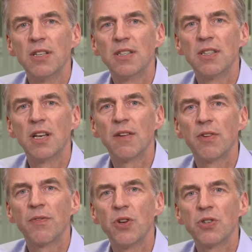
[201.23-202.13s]
to
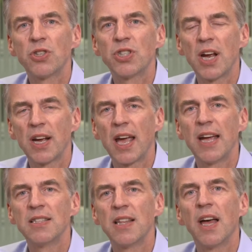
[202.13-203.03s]
deliver future share
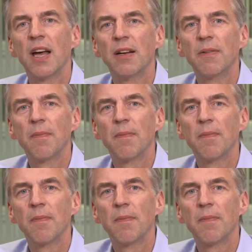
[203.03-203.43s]
gains there.